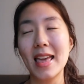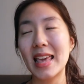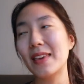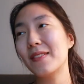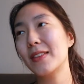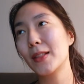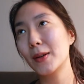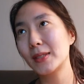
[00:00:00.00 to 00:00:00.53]

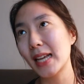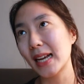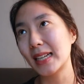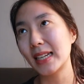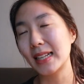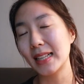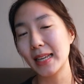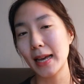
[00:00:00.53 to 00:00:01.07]
Even though
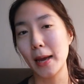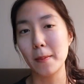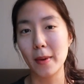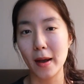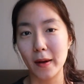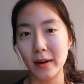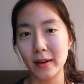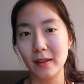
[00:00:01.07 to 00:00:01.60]
technically I
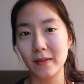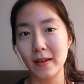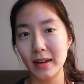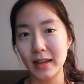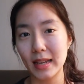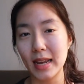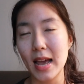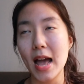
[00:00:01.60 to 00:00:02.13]
married
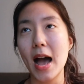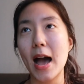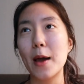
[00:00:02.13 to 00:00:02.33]
already,